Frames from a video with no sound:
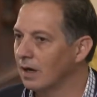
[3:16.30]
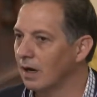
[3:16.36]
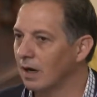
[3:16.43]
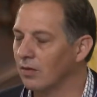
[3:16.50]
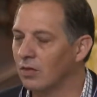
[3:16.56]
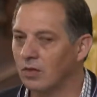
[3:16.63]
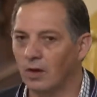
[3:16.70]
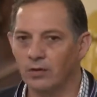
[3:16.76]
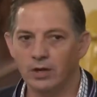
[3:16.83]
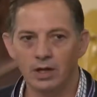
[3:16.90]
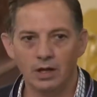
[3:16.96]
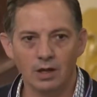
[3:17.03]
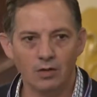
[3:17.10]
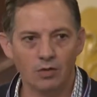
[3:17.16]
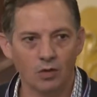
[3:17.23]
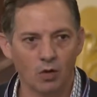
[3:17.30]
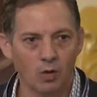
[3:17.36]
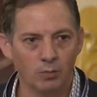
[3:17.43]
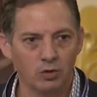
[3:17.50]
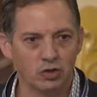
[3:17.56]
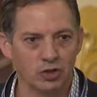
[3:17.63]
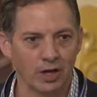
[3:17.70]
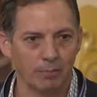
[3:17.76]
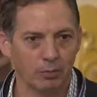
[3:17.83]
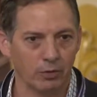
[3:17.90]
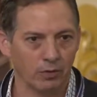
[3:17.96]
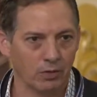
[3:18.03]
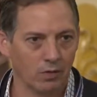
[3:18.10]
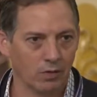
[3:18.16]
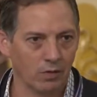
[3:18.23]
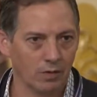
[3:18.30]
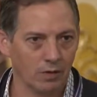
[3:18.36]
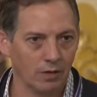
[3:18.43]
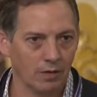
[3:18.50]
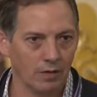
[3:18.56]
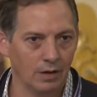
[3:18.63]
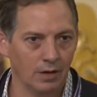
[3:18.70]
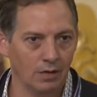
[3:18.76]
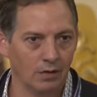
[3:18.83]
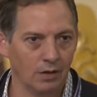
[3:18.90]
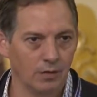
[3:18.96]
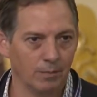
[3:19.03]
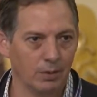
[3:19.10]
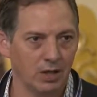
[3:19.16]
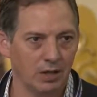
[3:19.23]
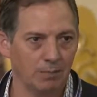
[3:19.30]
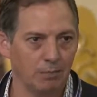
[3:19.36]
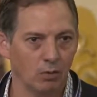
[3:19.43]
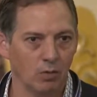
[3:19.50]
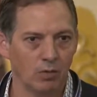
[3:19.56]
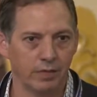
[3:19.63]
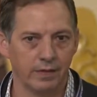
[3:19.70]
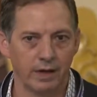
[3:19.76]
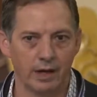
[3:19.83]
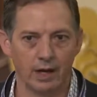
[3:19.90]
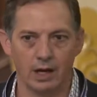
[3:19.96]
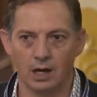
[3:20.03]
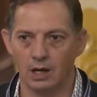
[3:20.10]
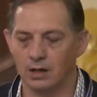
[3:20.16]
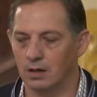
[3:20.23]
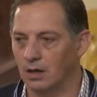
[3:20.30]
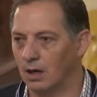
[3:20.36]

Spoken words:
Sardinia is a home of shepherds. These are people that,